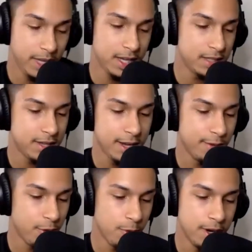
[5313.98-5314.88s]

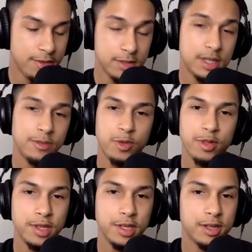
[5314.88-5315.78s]
excited for whatever's left for
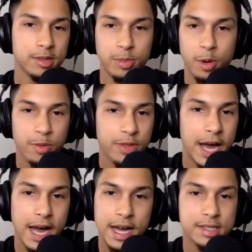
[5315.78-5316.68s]
the year, both the
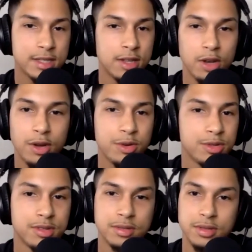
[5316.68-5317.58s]
highs and the
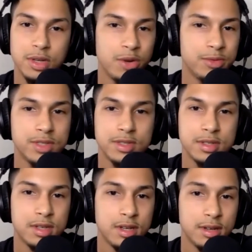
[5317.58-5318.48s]
lows.
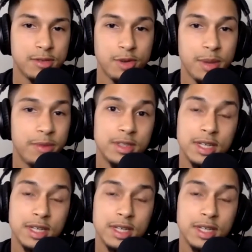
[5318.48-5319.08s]
Just from everything